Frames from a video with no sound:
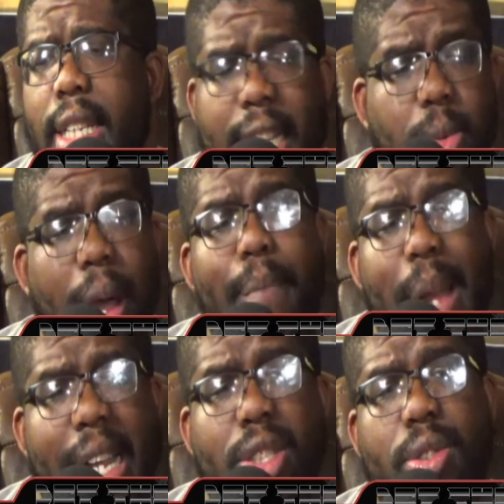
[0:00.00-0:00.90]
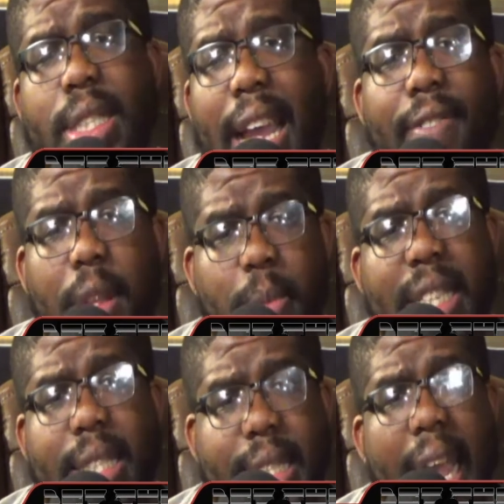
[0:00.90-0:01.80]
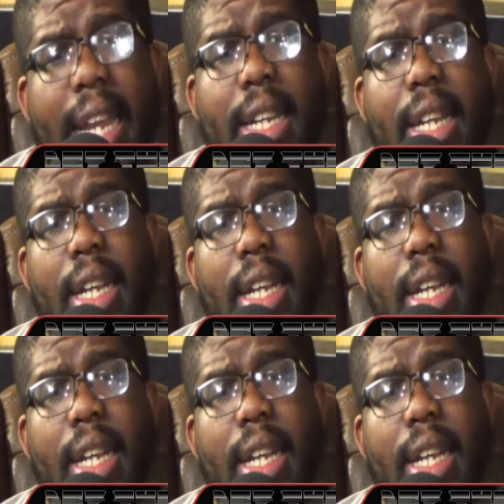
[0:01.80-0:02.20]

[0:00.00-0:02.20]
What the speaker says: That's why boundaries have to be set.